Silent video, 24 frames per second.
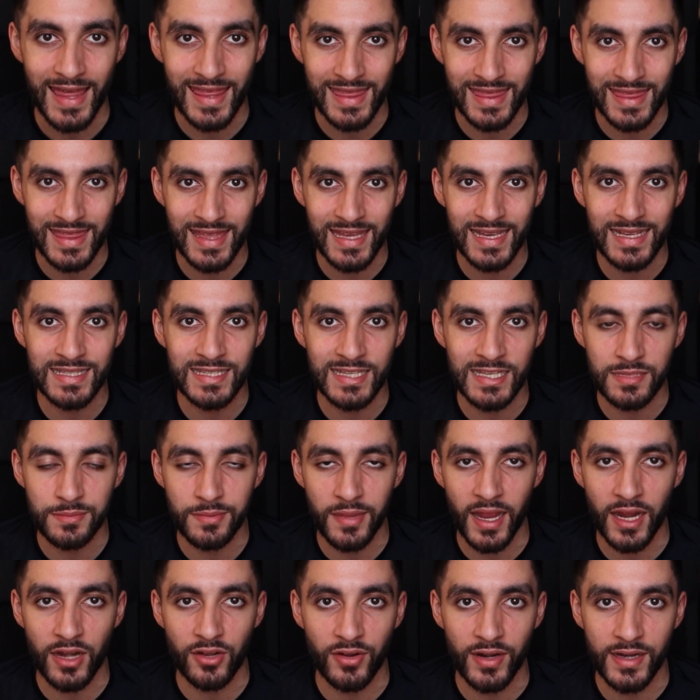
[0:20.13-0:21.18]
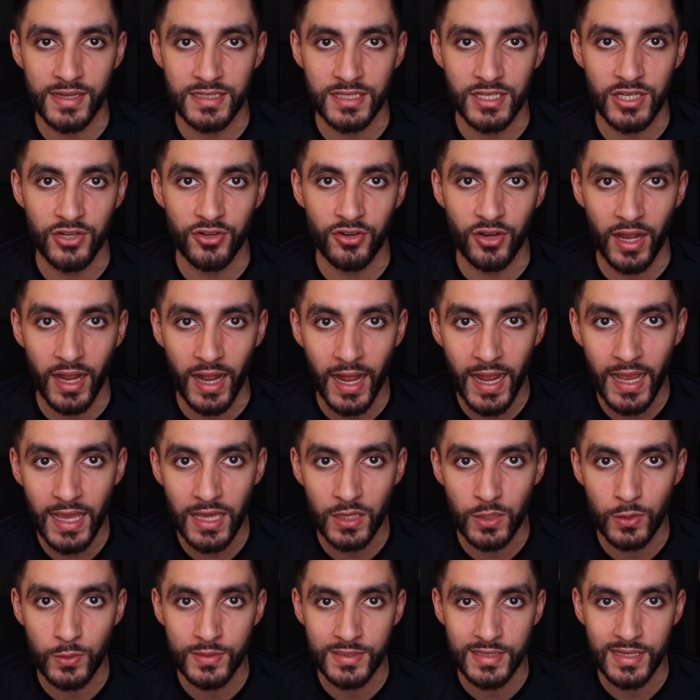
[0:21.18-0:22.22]
and this is my criteria I
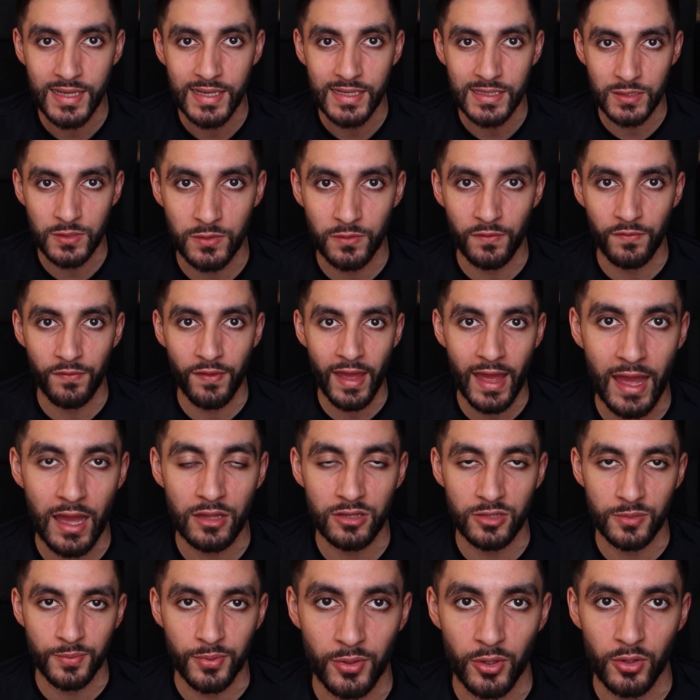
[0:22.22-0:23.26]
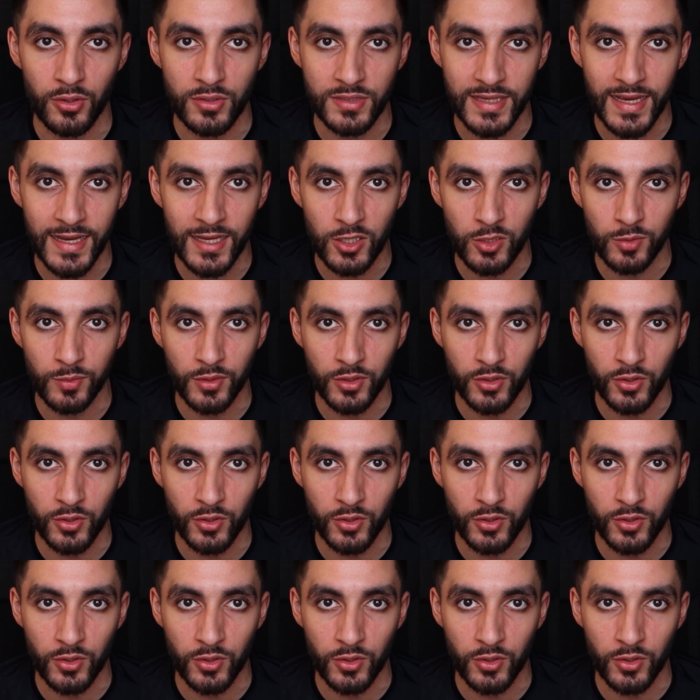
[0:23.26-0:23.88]
use to vet out the products I come